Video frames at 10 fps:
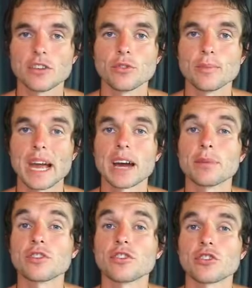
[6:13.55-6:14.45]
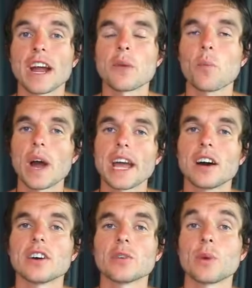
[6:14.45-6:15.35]
you be able to train way
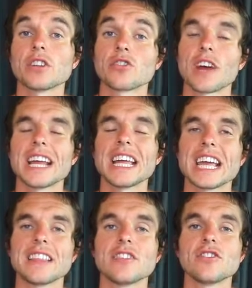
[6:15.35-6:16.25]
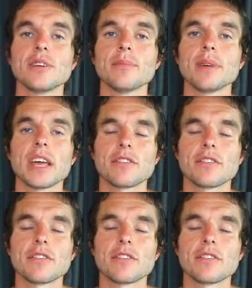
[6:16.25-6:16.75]
harder when training in the gym,